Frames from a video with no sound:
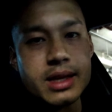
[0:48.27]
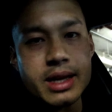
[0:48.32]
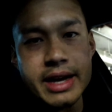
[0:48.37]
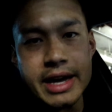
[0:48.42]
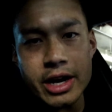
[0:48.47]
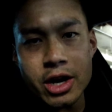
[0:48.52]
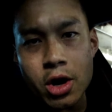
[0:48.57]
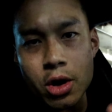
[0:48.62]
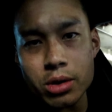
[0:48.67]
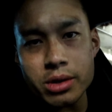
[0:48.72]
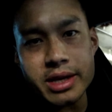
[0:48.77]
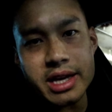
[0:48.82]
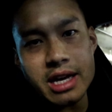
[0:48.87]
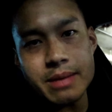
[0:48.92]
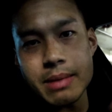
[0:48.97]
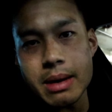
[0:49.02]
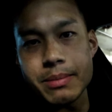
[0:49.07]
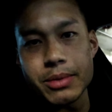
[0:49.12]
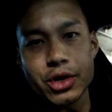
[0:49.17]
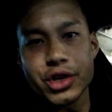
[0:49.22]
And currently
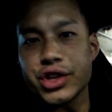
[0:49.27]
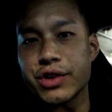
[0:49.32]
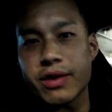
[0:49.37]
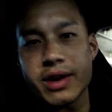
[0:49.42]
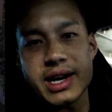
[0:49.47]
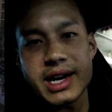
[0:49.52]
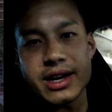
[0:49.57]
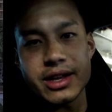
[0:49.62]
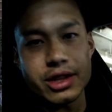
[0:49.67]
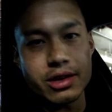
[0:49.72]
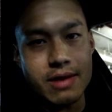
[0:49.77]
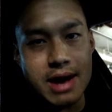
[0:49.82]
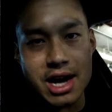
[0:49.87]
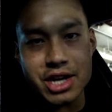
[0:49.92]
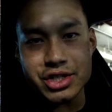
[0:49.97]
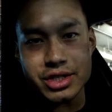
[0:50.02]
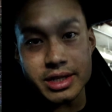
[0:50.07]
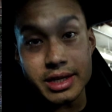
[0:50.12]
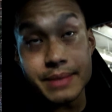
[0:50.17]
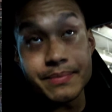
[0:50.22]
in my building right now they're
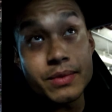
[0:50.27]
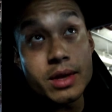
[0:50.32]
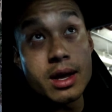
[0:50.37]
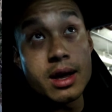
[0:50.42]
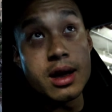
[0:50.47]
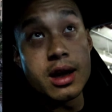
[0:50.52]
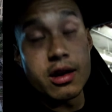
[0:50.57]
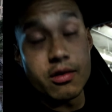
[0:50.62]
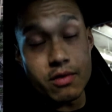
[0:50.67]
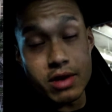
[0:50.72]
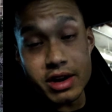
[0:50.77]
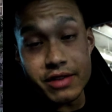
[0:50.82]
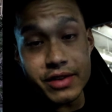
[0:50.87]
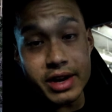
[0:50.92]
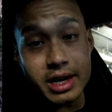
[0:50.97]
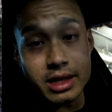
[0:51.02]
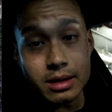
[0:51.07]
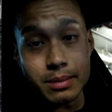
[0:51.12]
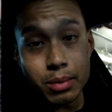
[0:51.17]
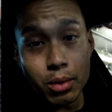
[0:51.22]
actually
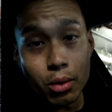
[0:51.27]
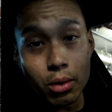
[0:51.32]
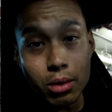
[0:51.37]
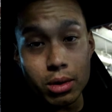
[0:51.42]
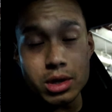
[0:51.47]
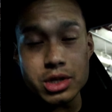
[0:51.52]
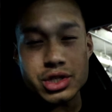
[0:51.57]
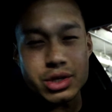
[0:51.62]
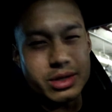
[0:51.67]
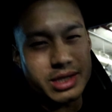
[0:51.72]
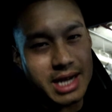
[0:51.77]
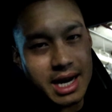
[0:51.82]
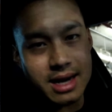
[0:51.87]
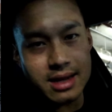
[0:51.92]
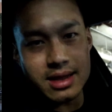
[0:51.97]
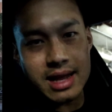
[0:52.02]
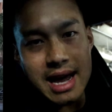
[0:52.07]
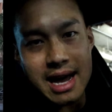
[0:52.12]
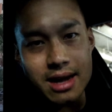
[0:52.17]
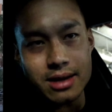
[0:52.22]
renovating the pool, so it's kind
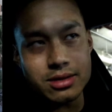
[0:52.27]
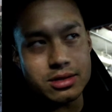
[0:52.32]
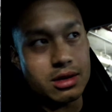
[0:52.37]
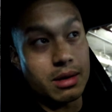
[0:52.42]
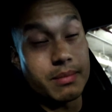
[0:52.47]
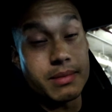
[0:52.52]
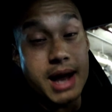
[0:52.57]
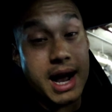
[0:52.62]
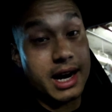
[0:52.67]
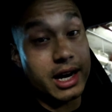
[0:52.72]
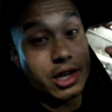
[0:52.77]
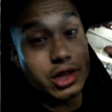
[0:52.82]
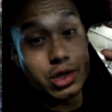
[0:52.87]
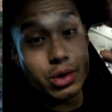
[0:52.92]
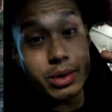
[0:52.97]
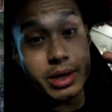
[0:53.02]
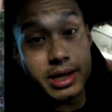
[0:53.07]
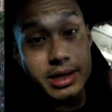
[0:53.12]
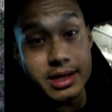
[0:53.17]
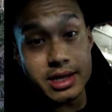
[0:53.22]
of loud, so I'm not going to
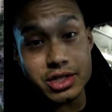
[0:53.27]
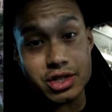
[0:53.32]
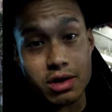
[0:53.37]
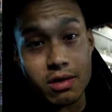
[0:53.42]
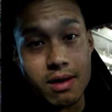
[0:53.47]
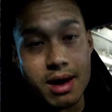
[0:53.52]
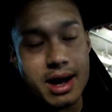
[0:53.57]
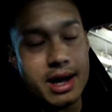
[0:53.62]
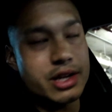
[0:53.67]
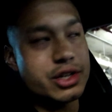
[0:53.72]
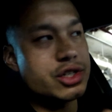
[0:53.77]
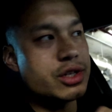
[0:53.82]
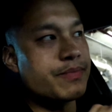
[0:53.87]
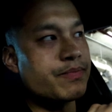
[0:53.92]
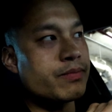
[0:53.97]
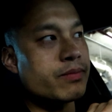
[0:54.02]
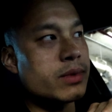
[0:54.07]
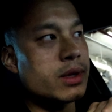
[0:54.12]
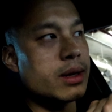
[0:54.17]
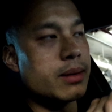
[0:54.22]
do it in this garage.
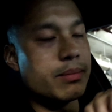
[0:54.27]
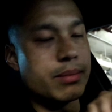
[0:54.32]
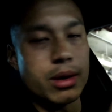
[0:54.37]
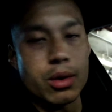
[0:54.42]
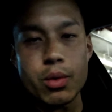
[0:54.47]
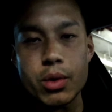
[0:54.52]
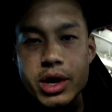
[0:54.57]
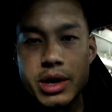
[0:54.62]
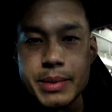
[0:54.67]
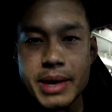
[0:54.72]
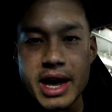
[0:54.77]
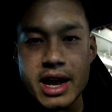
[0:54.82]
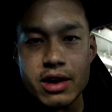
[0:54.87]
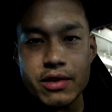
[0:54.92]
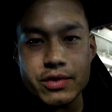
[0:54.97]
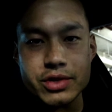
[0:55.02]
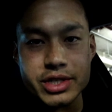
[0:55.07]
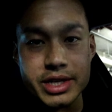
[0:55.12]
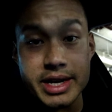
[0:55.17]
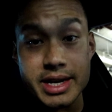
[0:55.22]
But we're going to head
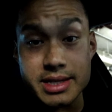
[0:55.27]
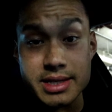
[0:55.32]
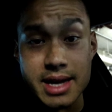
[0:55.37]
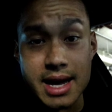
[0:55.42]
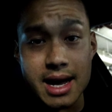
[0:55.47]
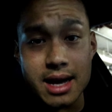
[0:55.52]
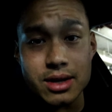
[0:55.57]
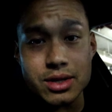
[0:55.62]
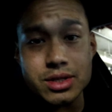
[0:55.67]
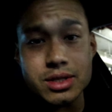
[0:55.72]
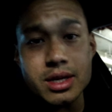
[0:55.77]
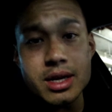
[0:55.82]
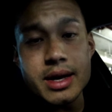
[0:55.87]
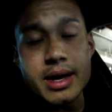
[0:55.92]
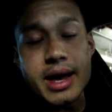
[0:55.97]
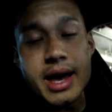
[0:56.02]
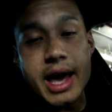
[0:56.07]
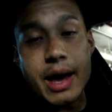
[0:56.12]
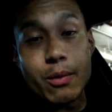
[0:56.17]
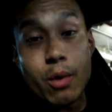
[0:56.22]
over to his house,
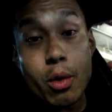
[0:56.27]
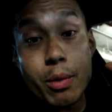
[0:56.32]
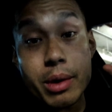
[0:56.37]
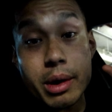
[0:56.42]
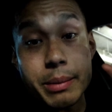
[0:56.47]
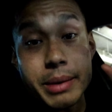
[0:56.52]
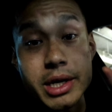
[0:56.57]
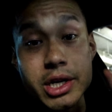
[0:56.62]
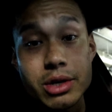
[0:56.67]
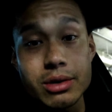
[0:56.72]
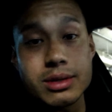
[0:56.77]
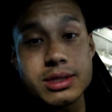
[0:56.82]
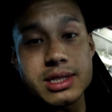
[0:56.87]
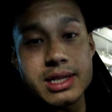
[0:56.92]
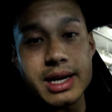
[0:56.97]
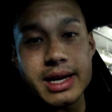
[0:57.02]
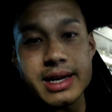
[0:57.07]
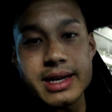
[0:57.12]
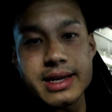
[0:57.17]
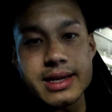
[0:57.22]
and what we're going to be doing
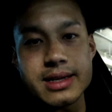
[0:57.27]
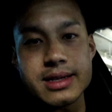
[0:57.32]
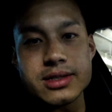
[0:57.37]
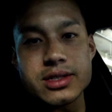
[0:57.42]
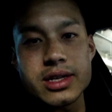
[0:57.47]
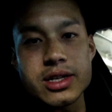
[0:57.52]
today is